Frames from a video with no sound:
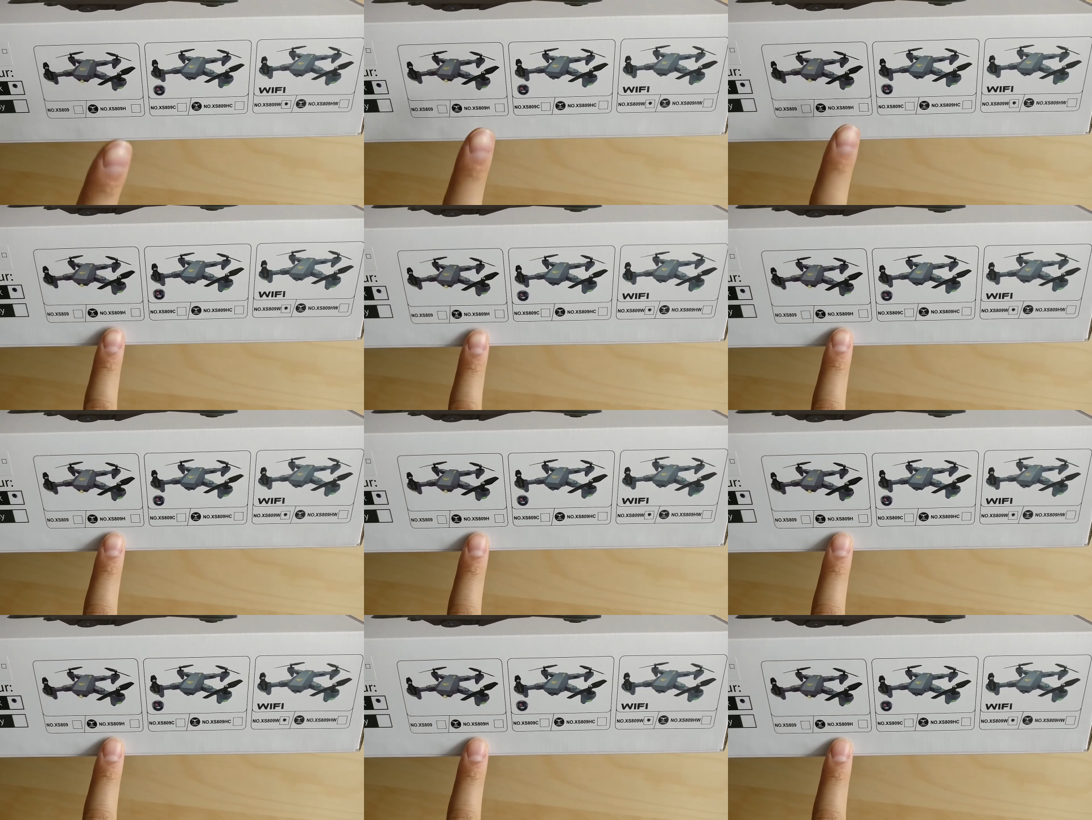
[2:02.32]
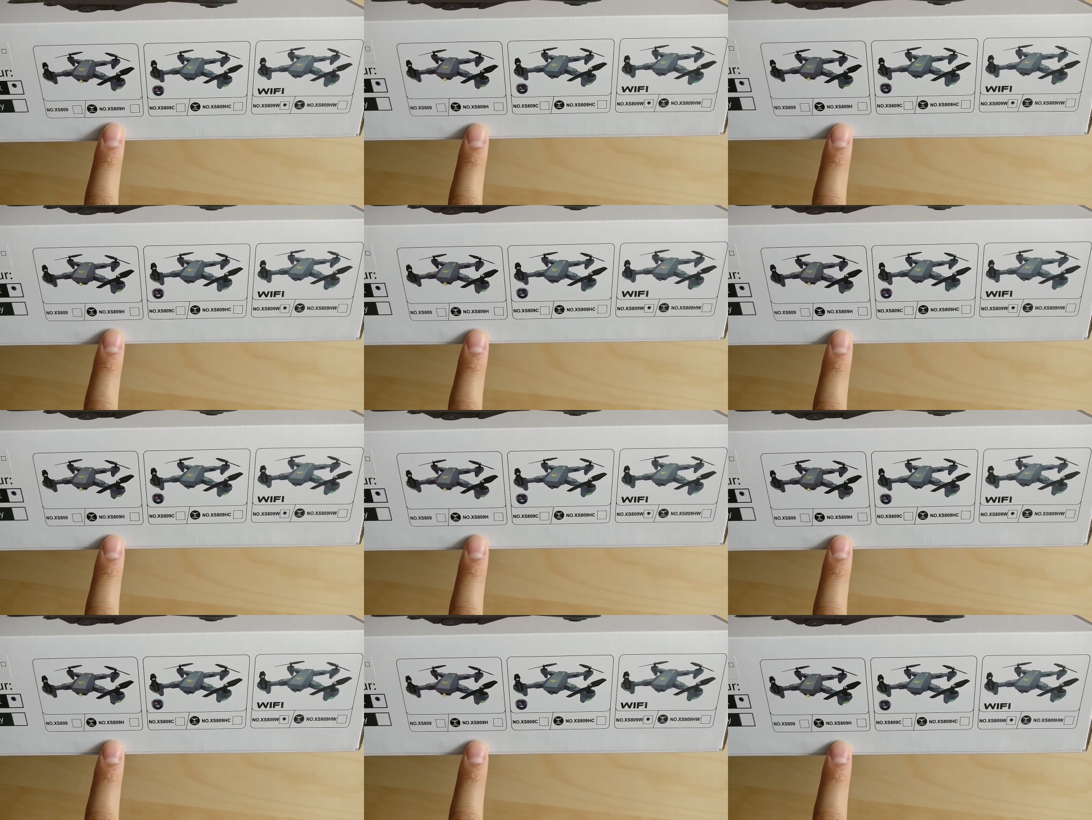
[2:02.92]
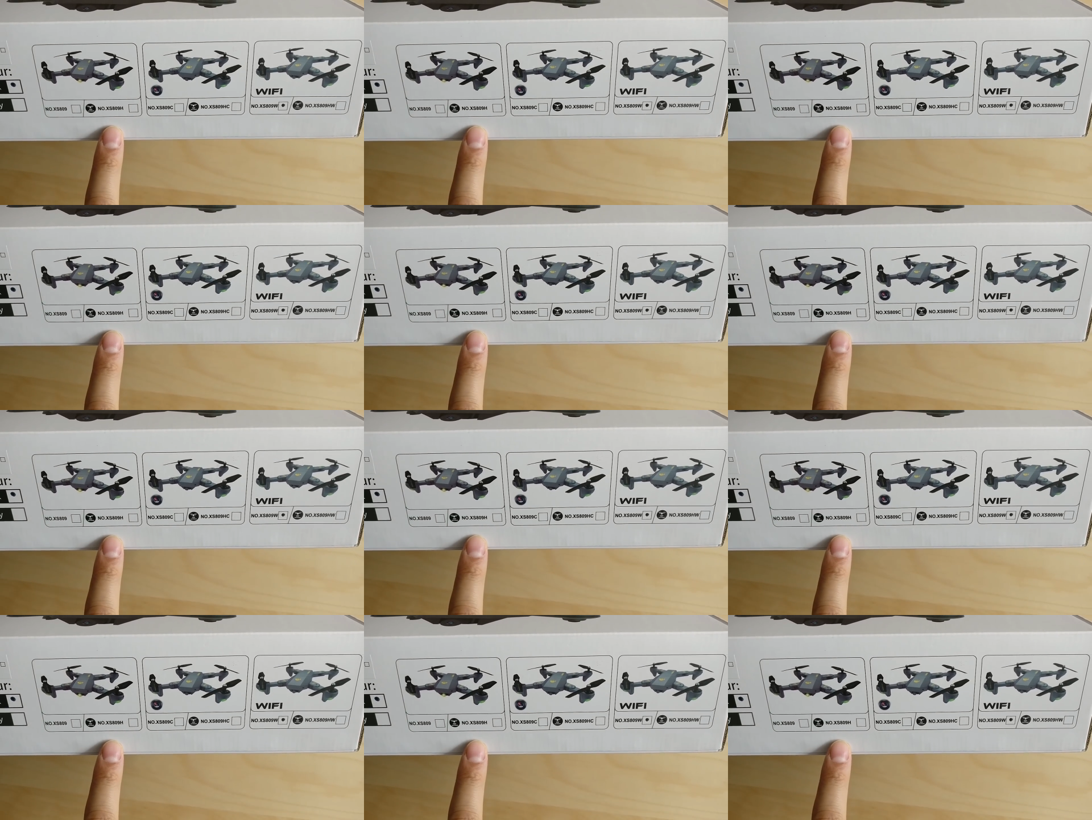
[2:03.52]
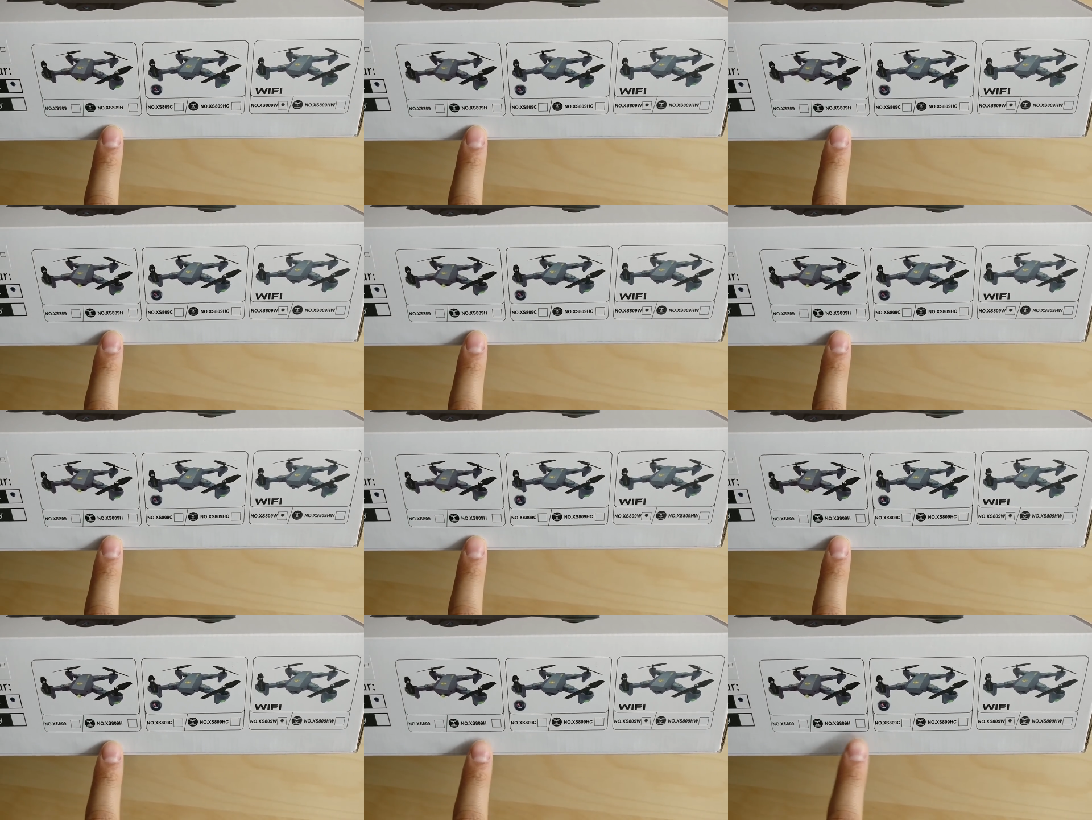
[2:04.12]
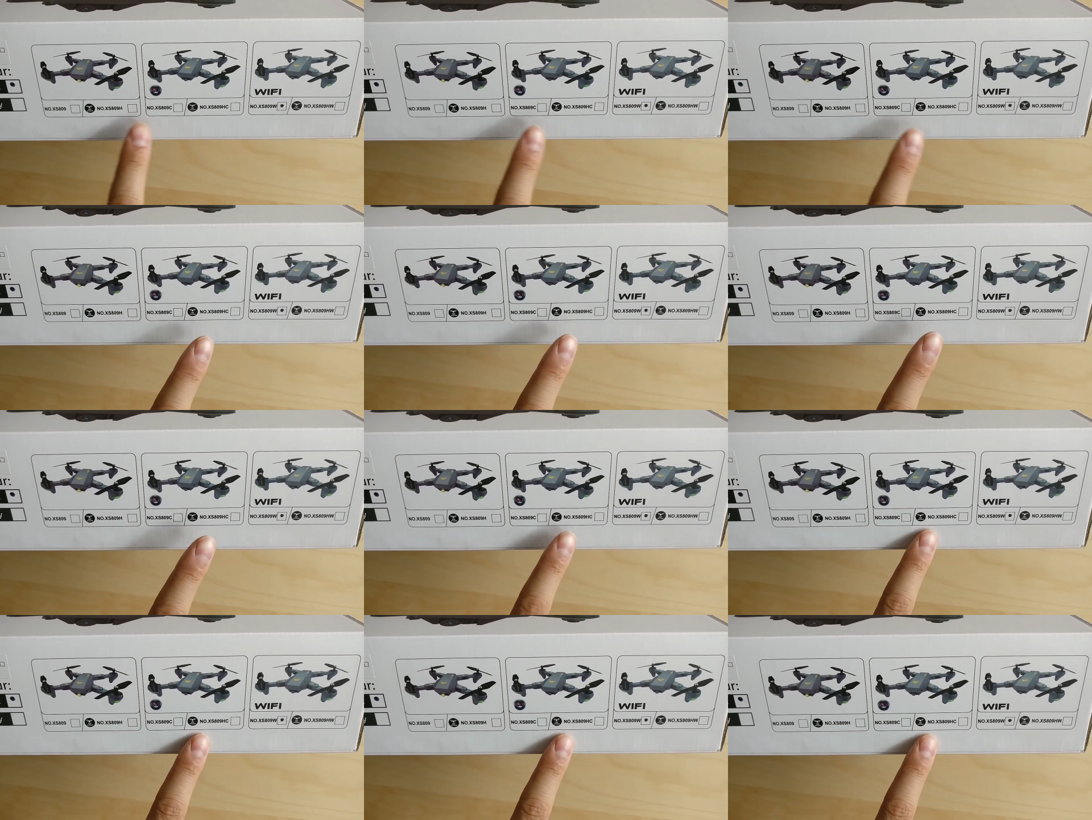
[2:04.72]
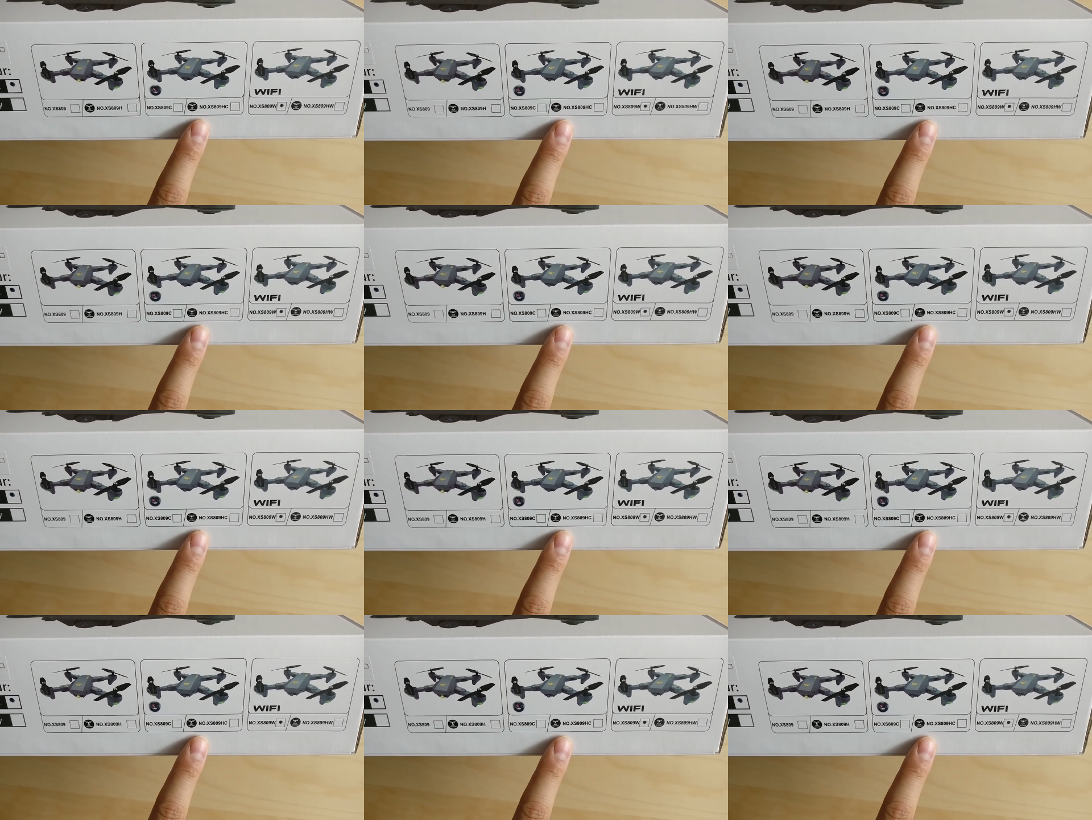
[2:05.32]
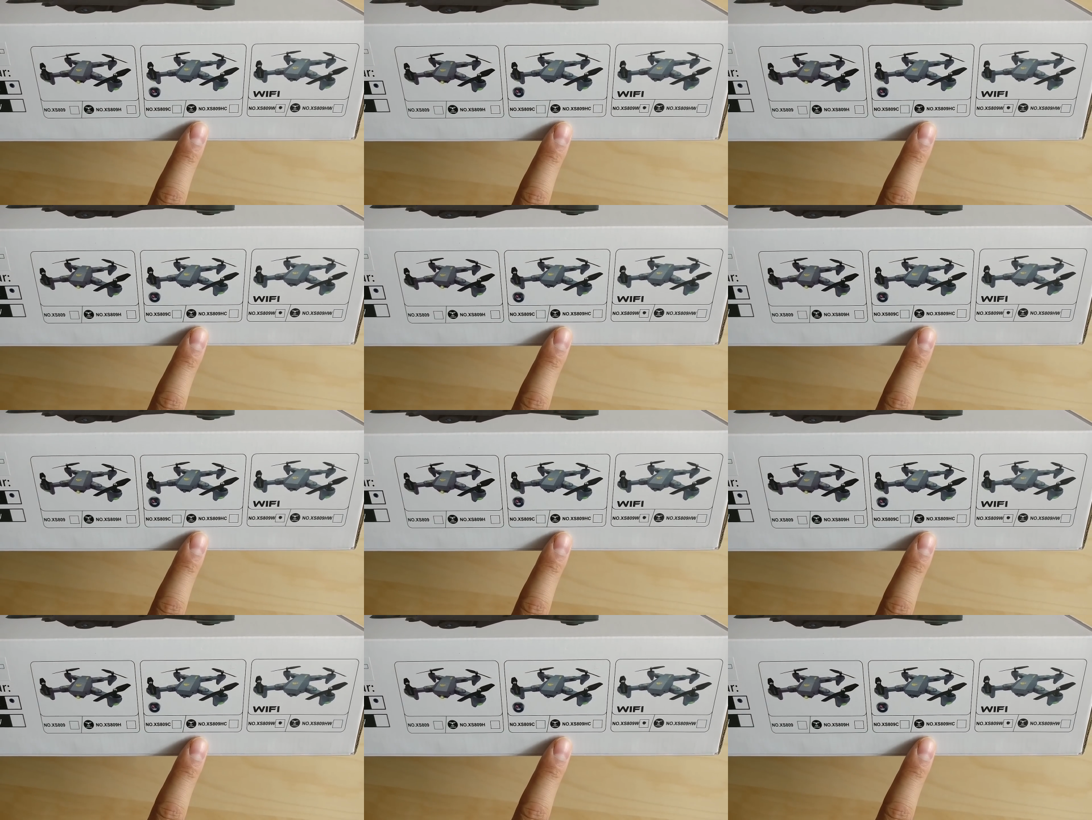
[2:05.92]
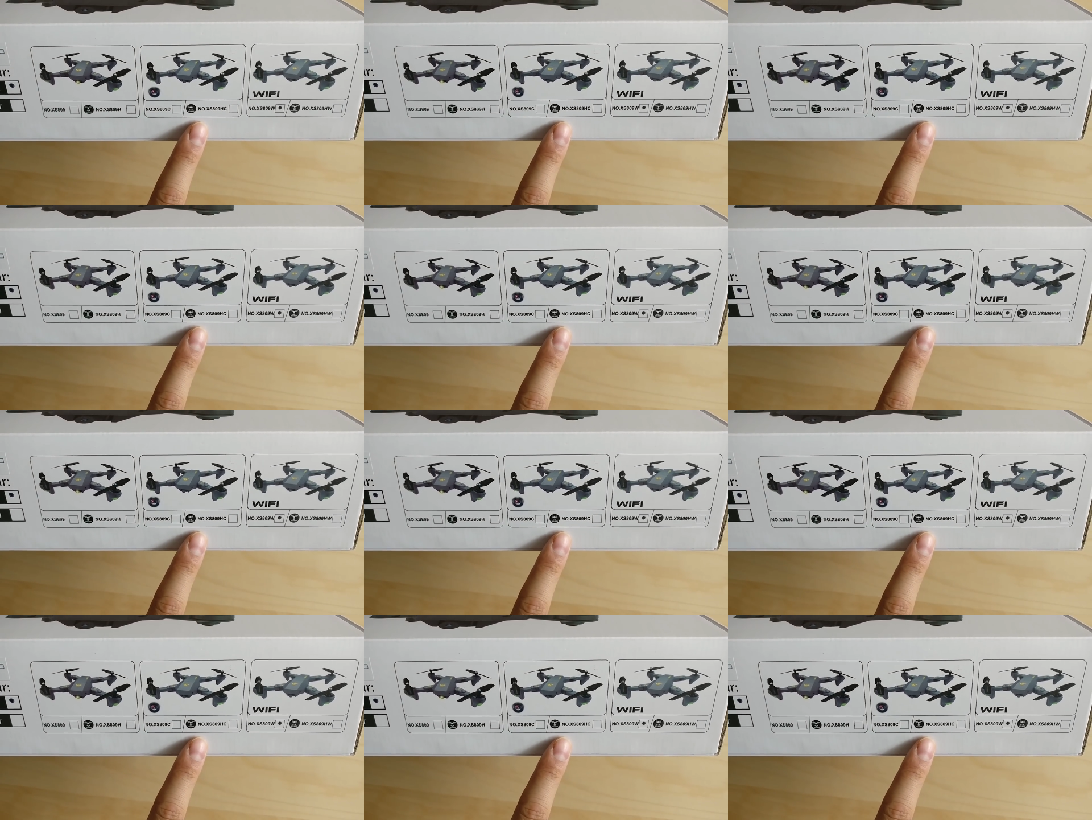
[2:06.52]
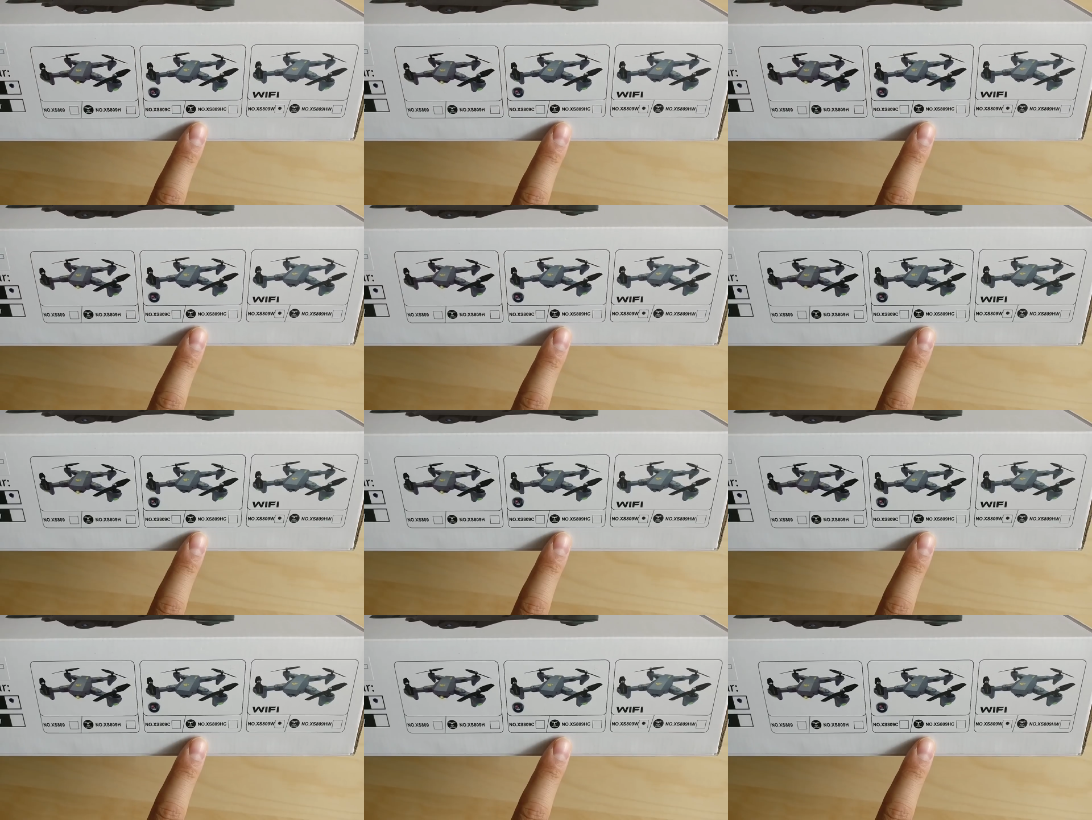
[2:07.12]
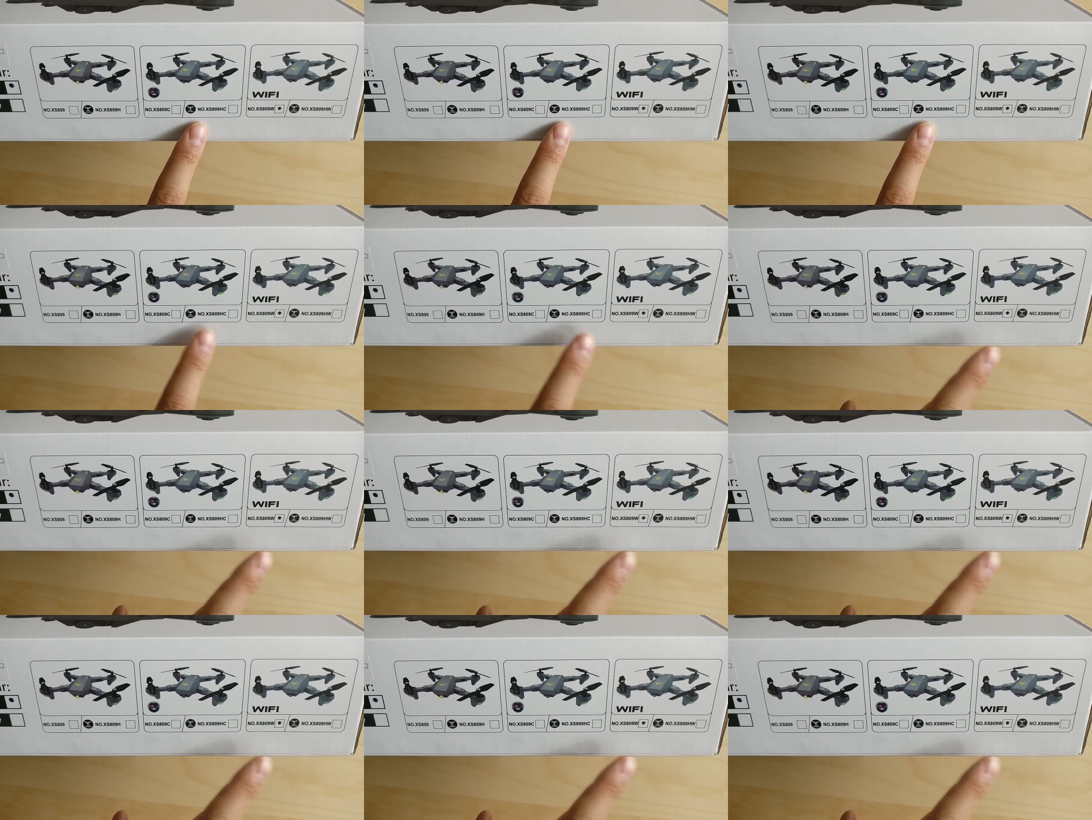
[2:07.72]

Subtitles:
No face is visible, so there are no lips to read.